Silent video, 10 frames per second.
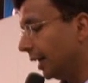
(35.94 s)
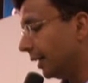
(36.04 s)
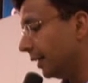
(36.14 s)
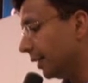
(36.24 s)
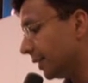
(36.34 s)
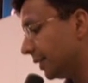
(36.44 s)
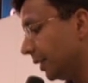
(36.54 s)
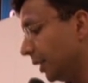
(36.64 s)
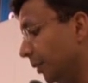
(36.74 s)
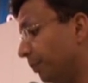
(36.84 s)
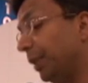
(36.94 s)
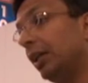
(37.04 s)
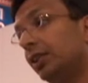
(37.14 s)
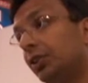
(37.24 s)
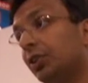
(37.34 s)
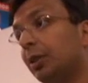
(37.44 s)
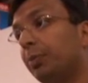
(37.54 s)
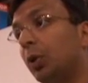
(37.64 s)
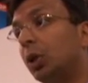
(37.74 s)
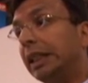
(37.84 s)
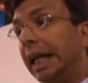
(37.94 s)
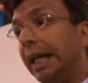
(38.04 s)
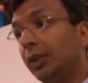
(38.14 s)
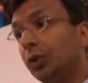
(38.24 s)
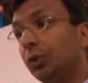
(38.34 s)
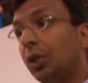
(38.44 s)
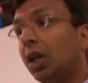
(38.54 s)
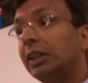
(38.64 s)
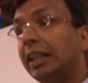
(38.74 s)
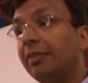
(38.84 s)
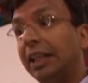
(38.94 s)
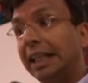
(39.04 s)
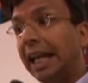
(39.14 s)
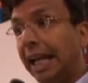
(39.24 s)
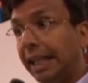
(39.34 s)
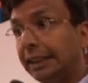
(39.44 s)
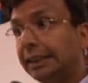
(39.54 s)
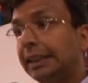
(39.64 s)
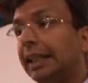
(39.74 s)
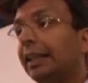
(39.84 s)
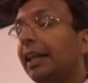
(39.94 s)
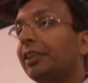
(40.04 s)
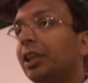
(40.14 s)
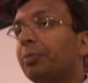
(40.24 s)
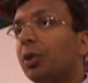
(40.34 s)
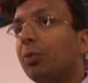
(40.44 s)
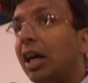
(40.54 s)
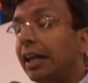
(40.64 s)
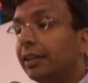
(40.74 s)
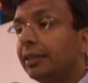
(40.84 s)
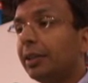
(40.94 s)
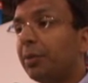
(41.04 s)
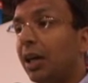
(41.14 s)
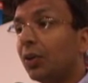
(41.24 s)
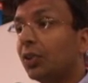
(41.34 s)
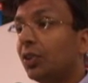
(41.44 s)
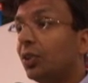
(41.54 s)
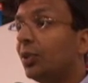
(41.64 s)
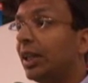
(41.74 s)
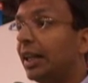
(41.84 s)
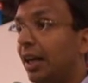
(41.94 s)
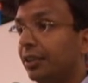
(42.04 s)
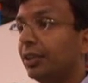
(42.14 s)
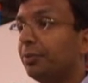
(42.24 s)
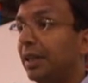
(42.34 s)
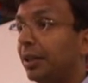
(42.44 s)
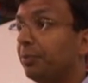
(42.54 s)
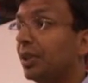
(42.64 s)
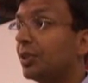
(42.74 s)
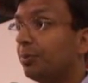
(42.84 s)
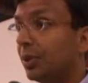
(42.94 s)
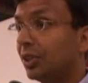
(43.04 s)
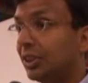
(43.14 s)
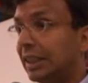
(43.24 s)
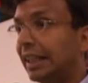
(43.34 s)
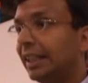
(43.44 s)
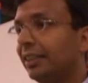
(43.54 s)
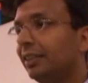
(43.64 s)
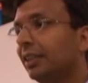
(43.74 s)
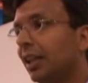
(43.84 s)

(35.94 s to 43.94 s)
It is uh, built to support 802.11n that can provide about 300 megabits per second